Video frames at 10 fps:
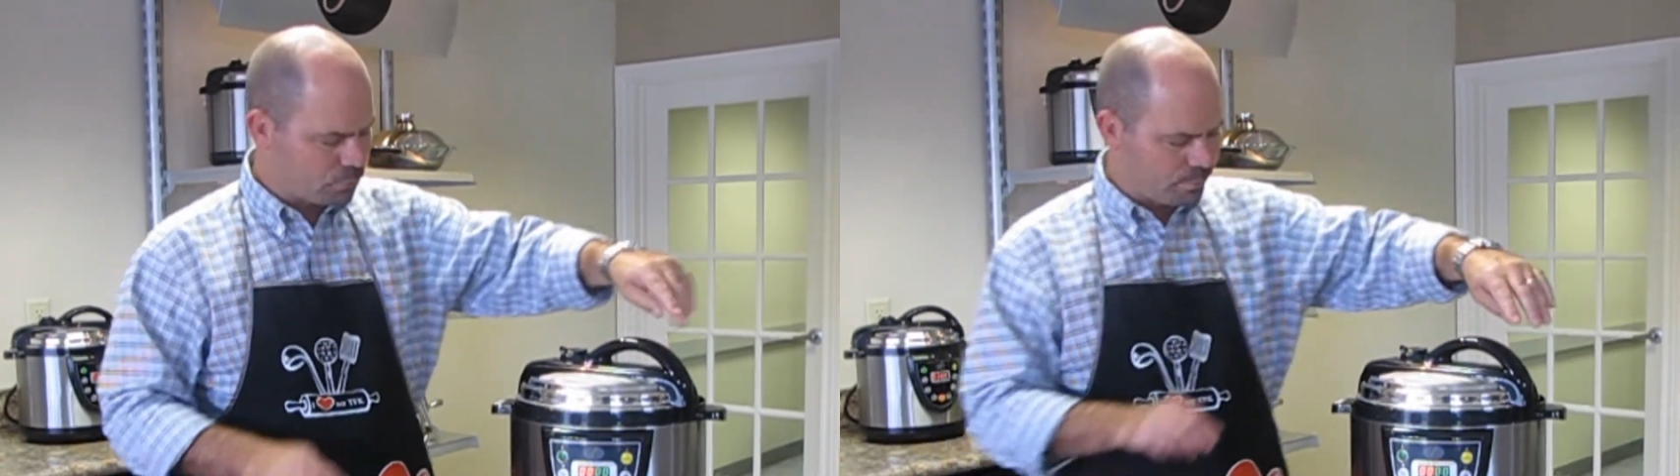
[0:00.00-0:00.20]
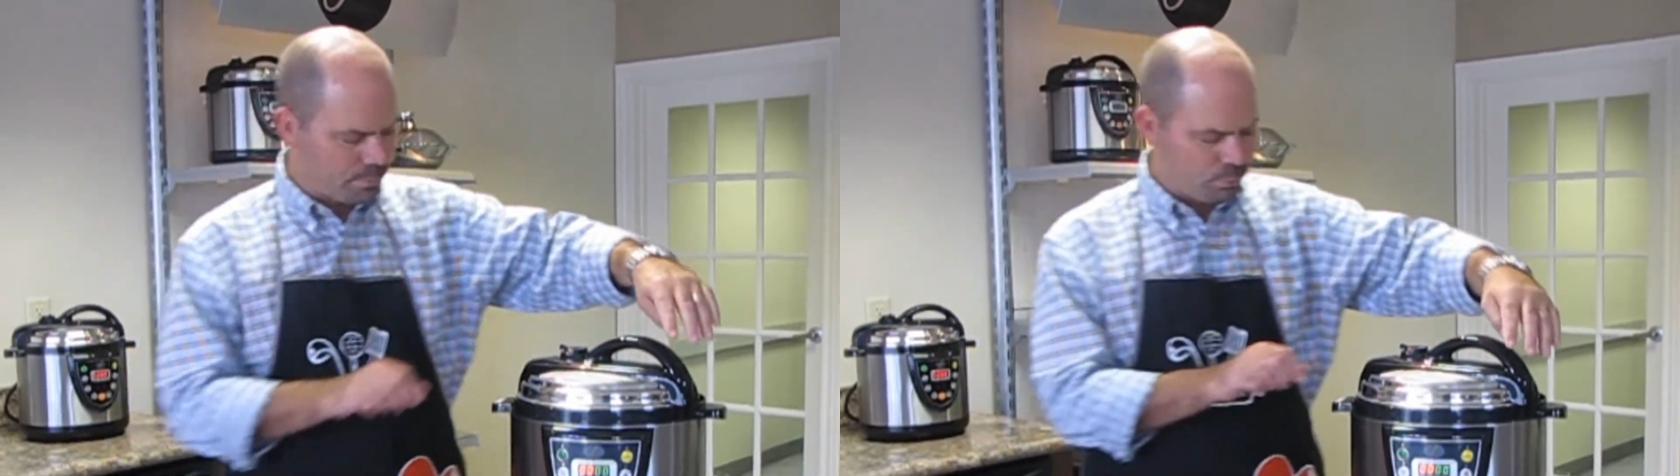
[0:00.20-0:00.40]

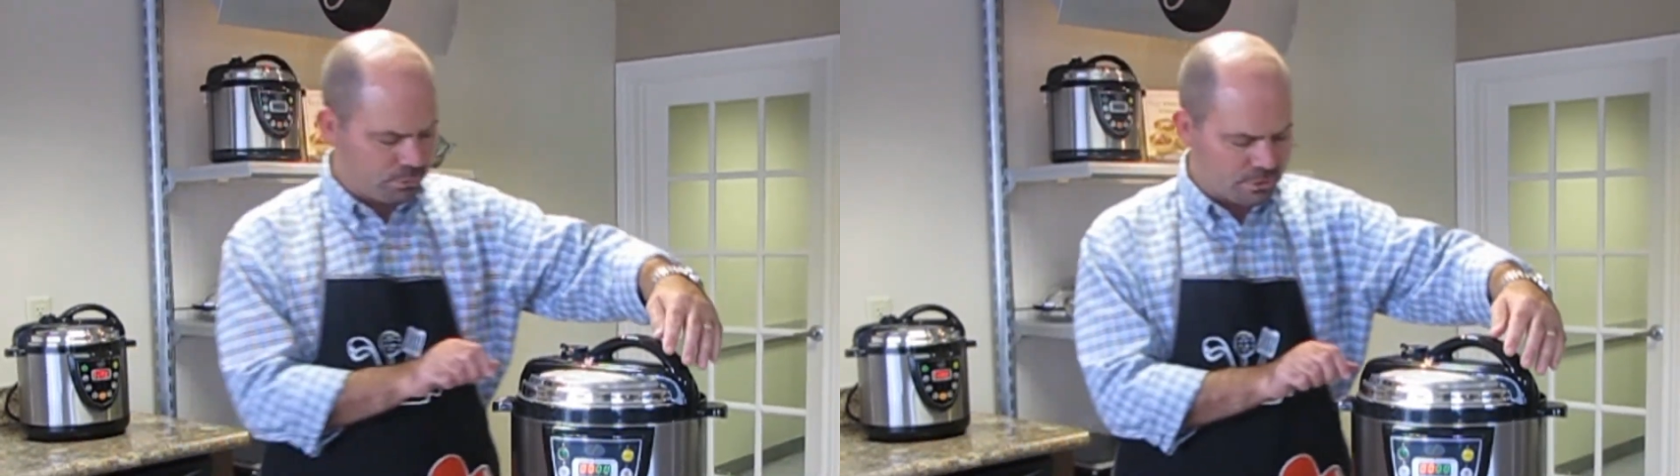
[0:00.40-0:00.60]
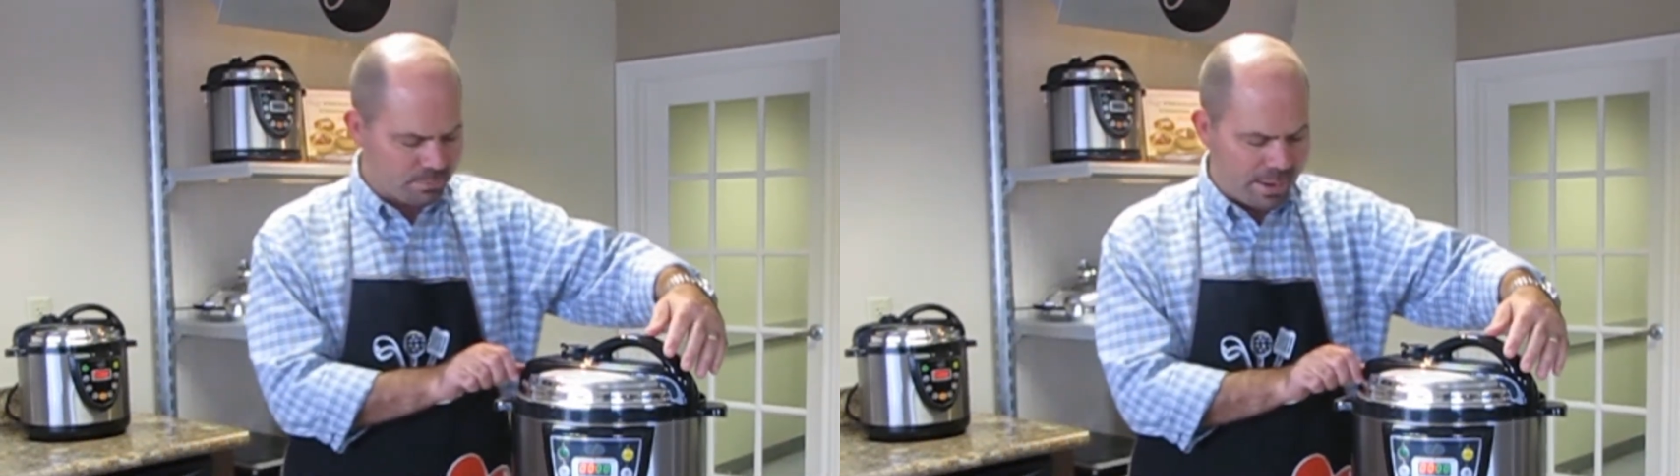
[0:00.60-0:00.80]
so I'm going to
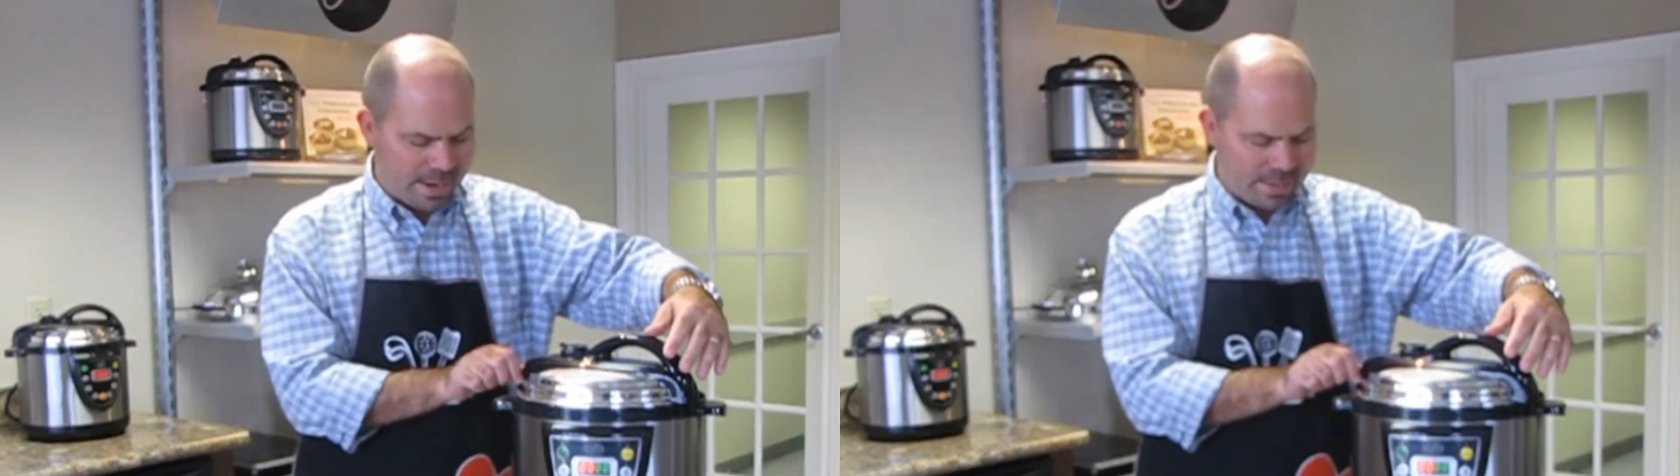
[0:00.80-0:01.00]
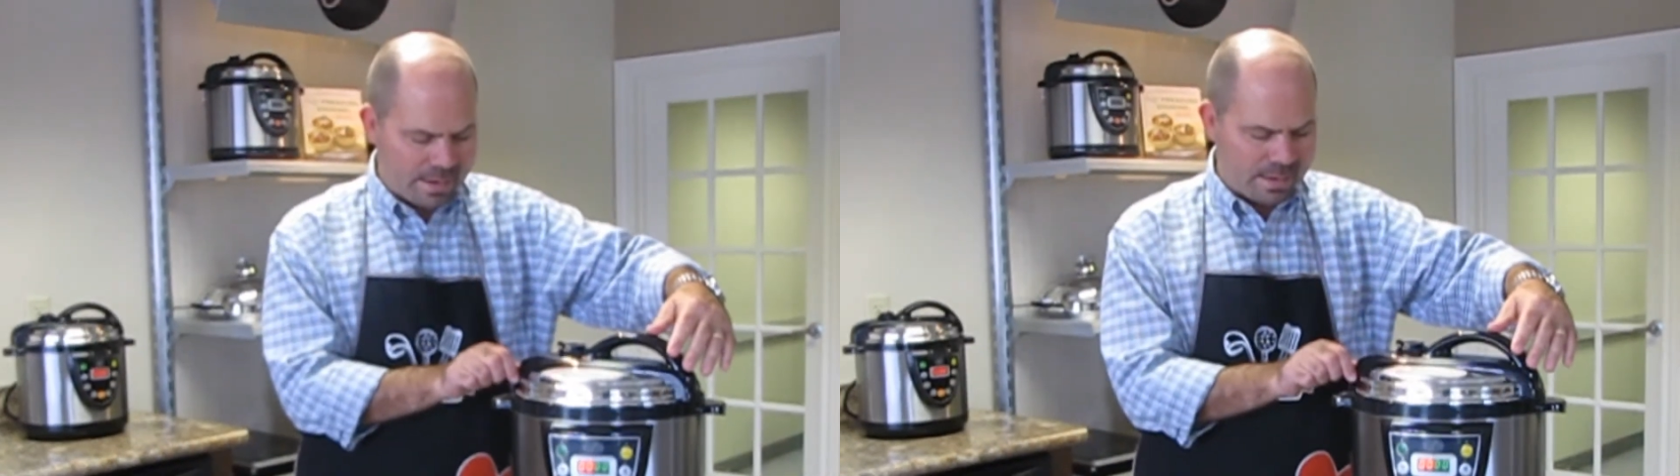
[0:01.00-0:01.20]
put this
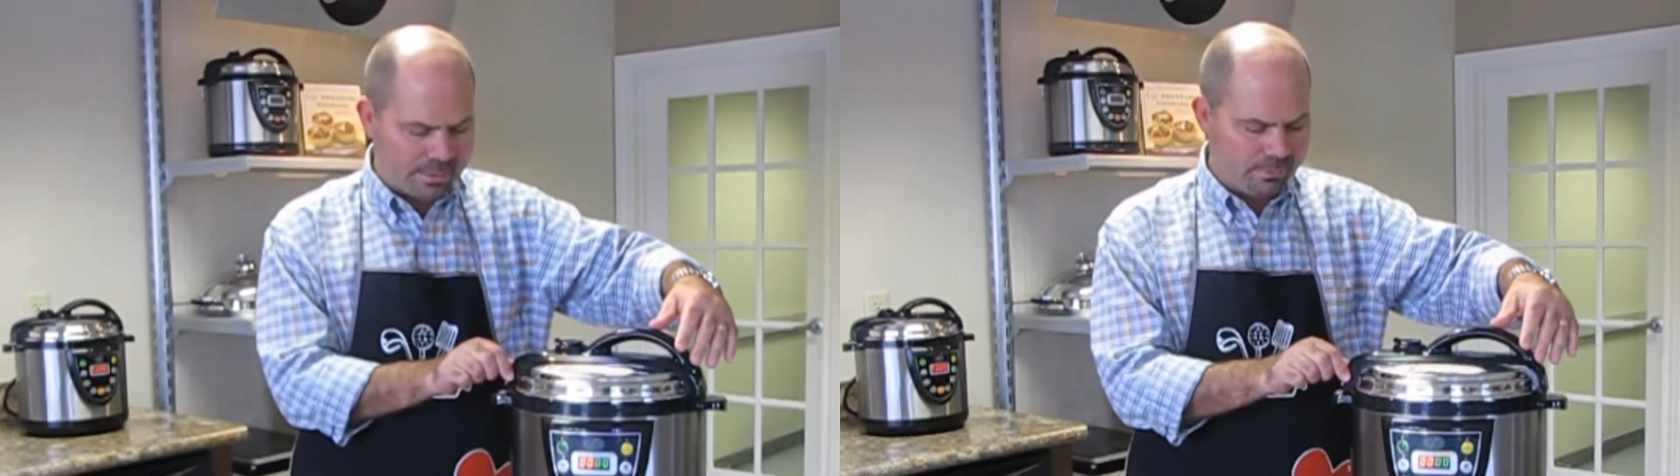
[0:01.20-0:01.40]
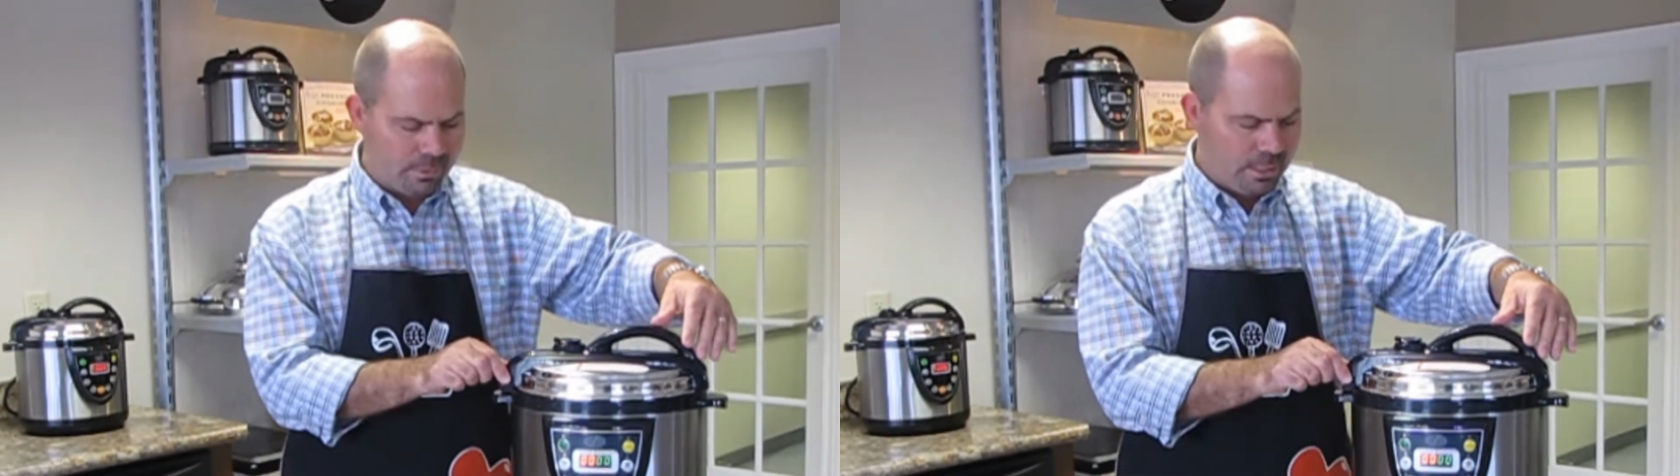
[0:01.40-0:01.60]
back on,